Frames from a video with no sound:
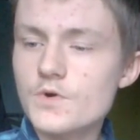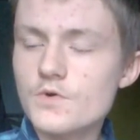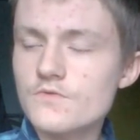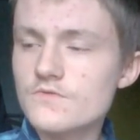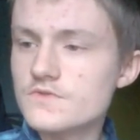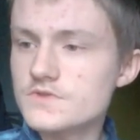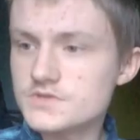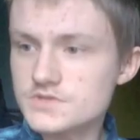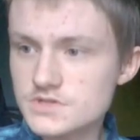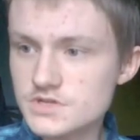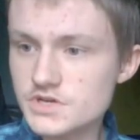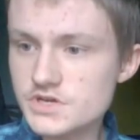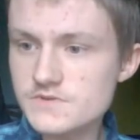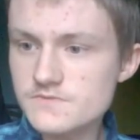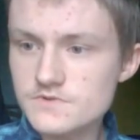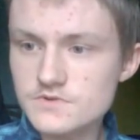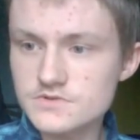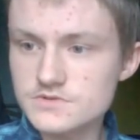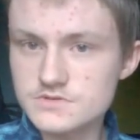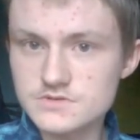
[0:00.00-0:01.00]
obviously,
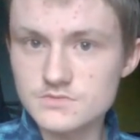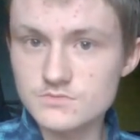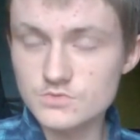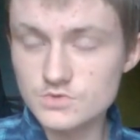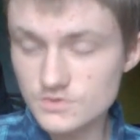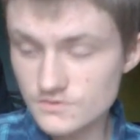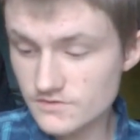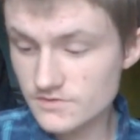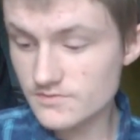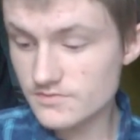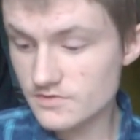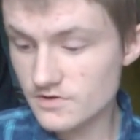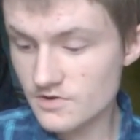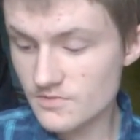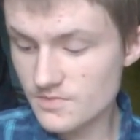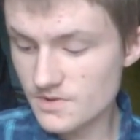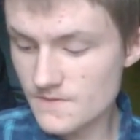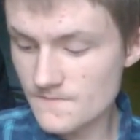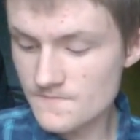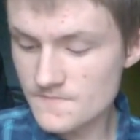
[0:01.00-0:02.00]
because it's a movie prop.